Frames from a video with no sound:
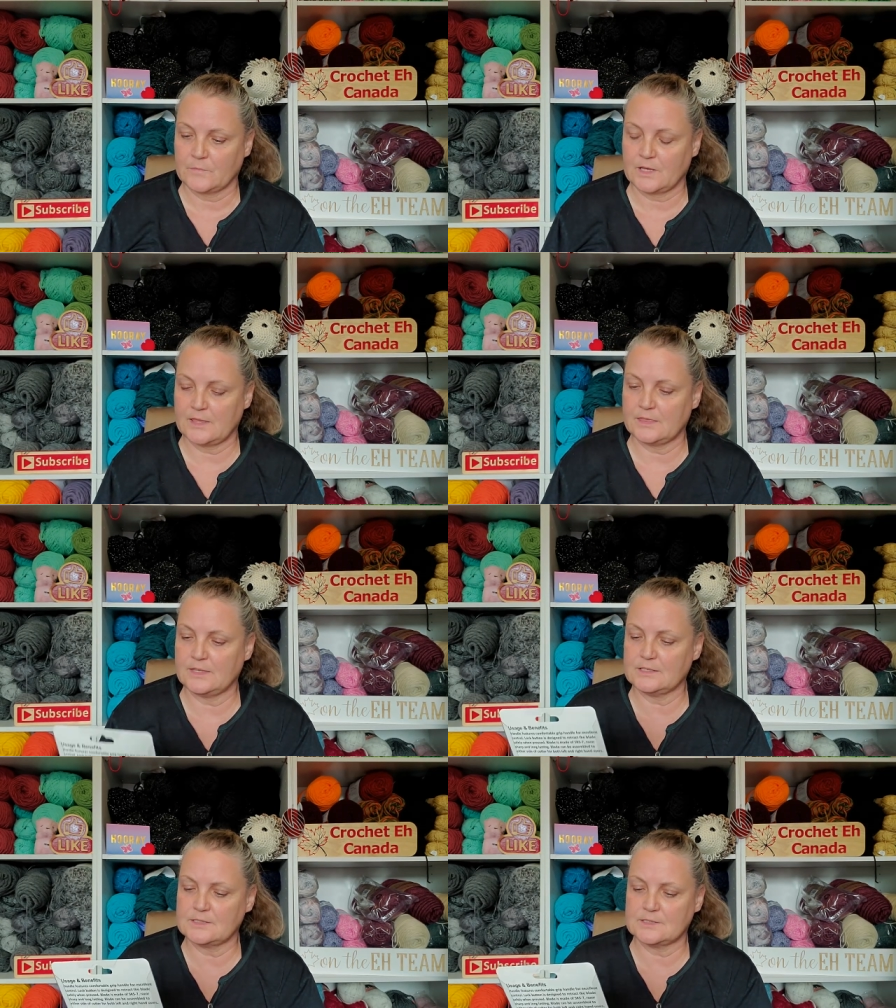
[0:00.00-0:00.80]
And
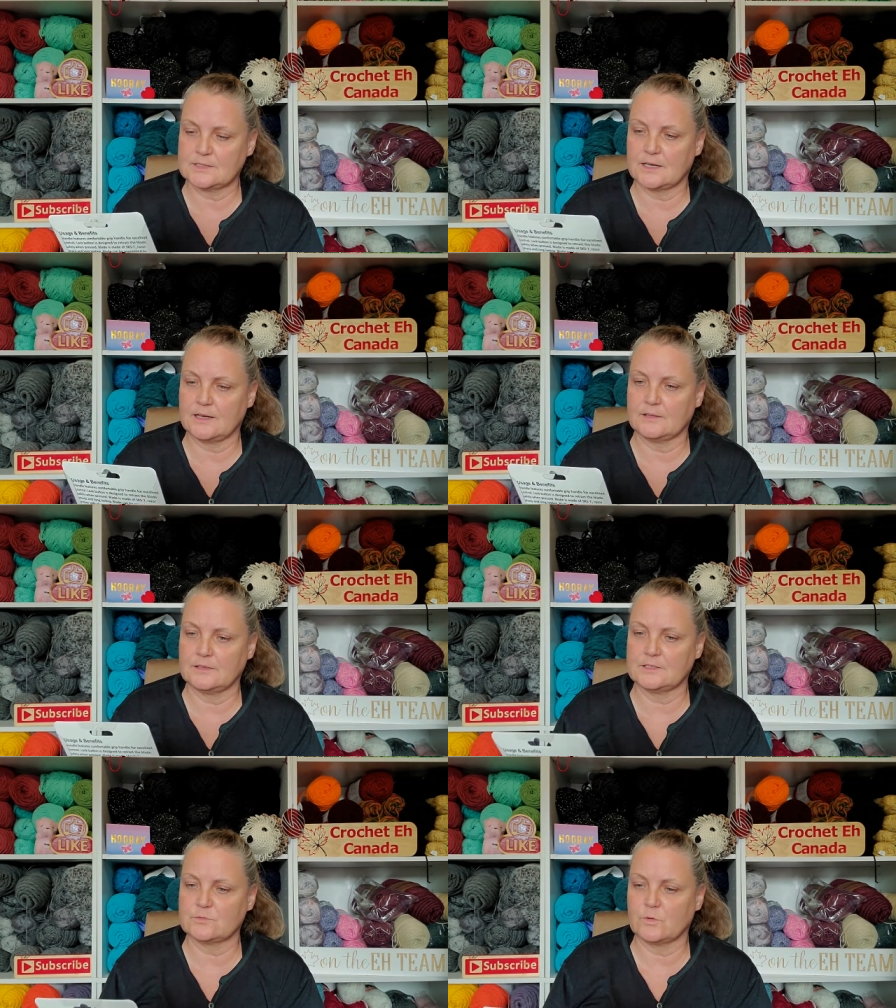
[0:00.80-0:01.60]
this uh,
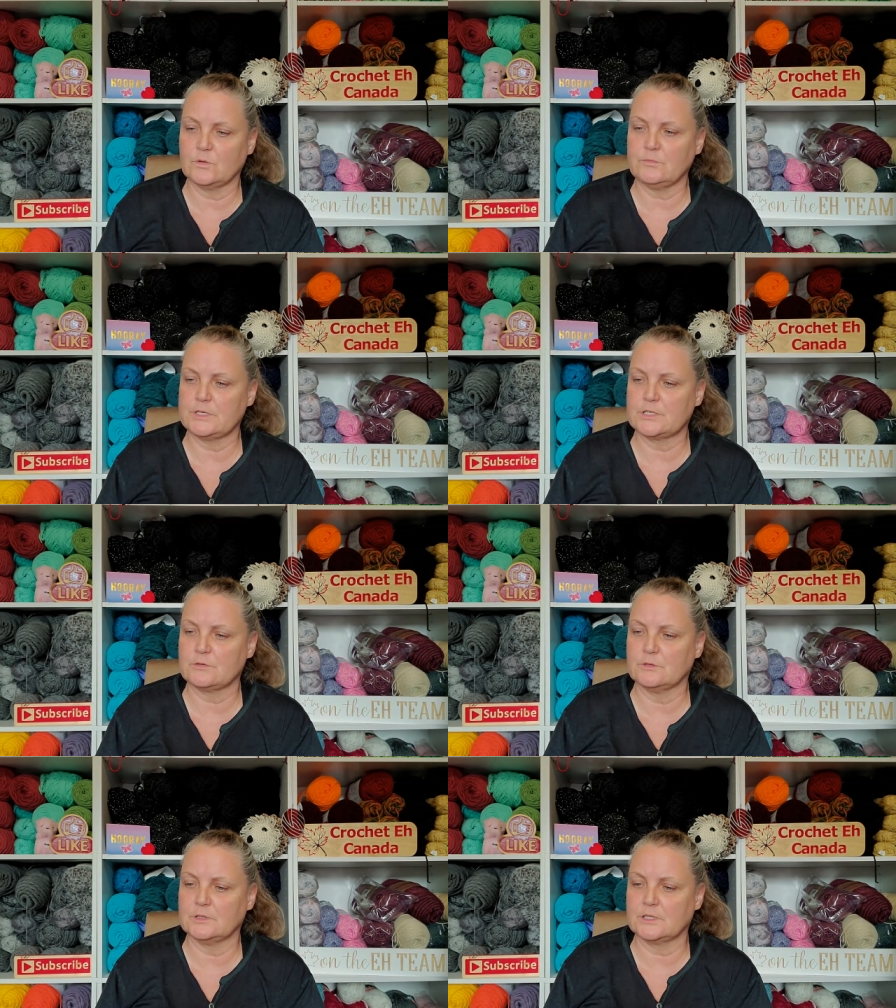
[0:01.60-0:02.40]
this rotary
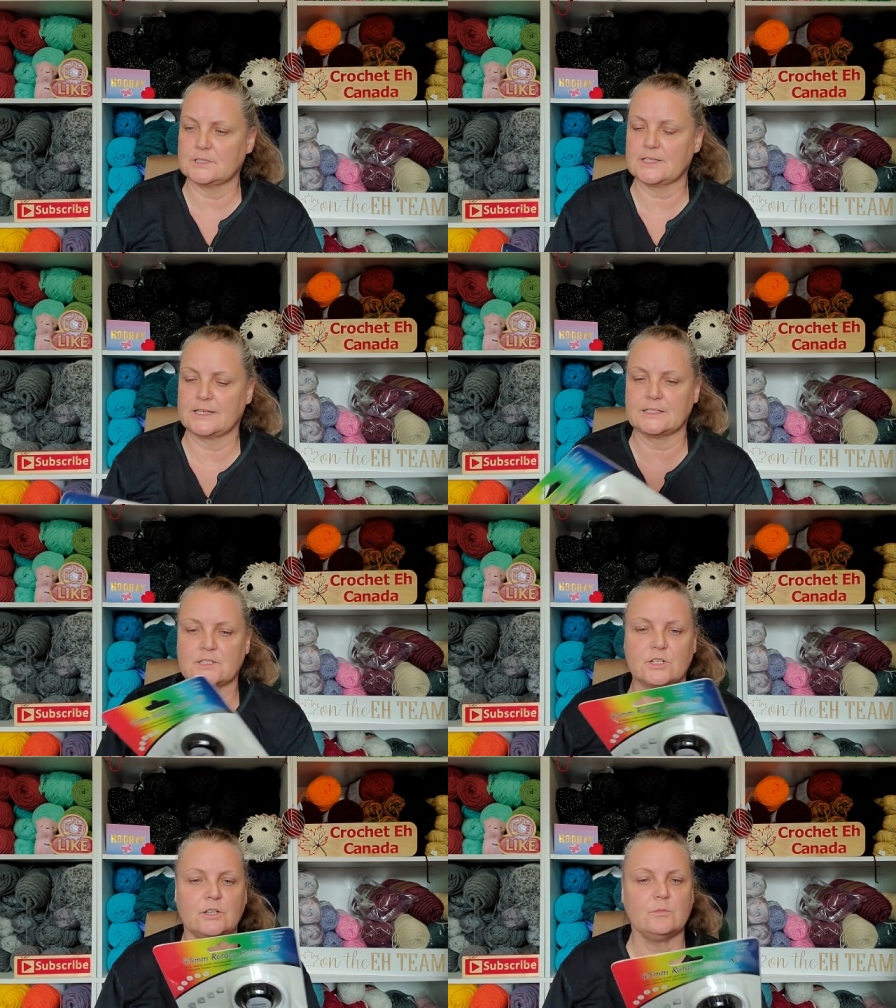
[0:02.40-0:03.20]
tool looks like it's
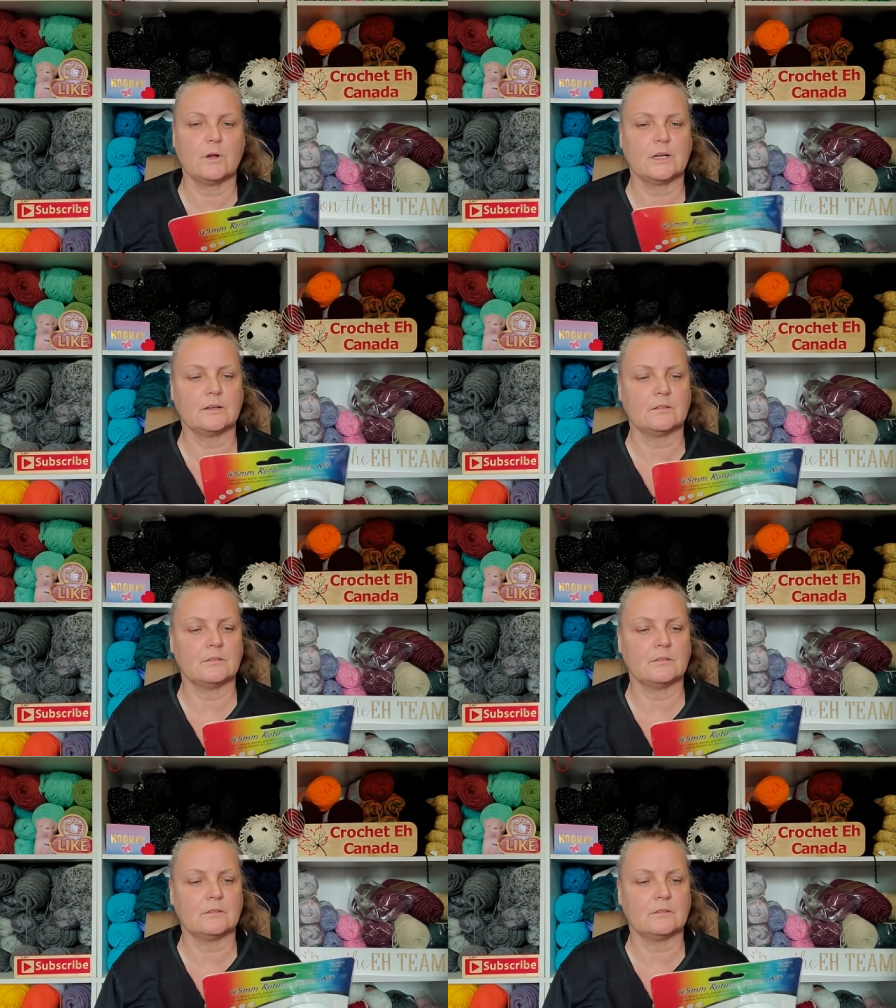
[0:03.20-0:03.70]
a good one.